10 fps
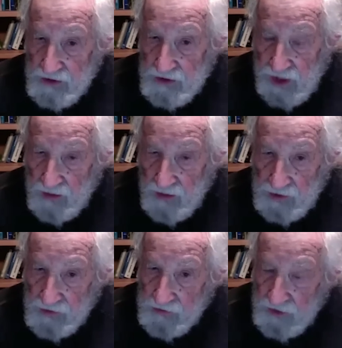Apple
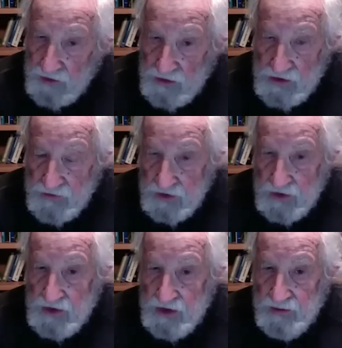phones, for
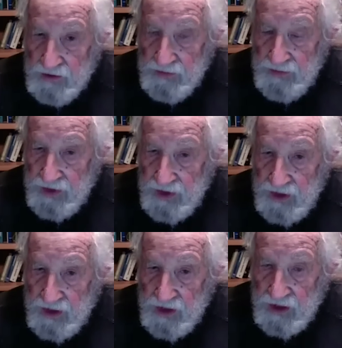example,
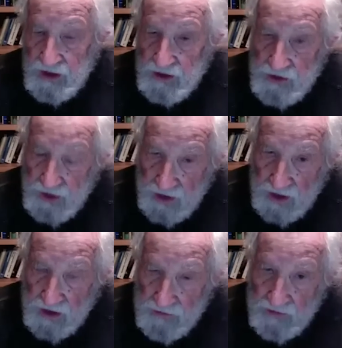China
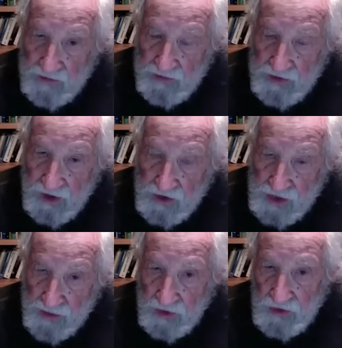
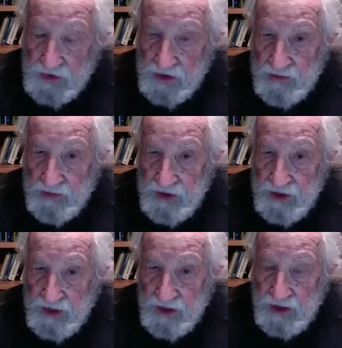assembles them,
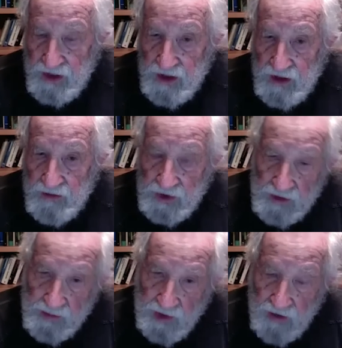but
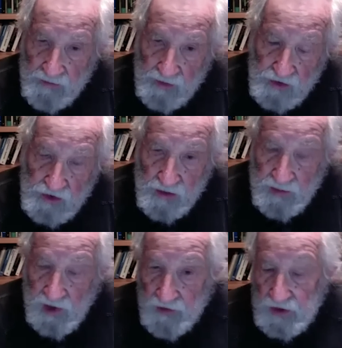most of the
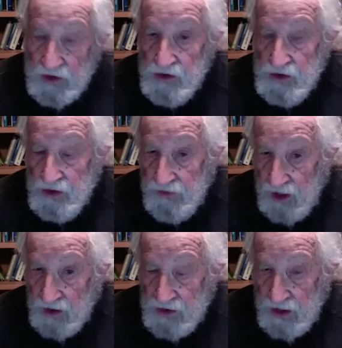profit goes to
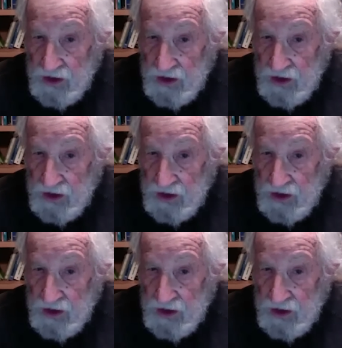Foxconn,